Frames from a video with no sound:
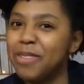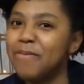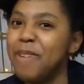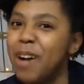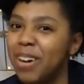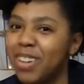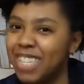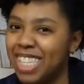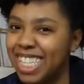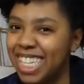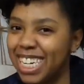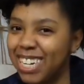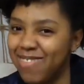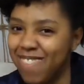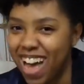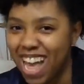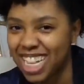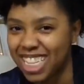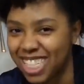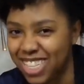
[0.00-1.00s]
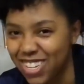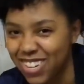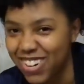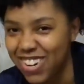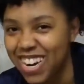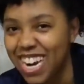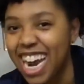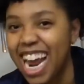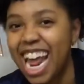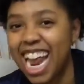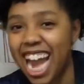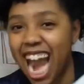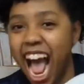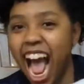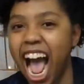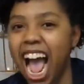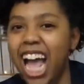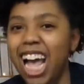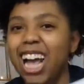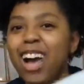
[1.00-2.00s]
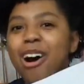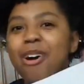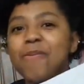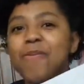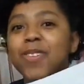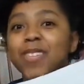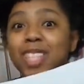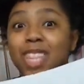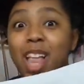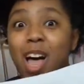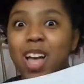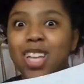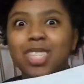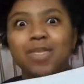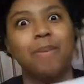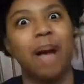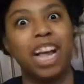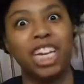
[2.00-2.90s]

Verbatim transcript: reposted my story and I almost lost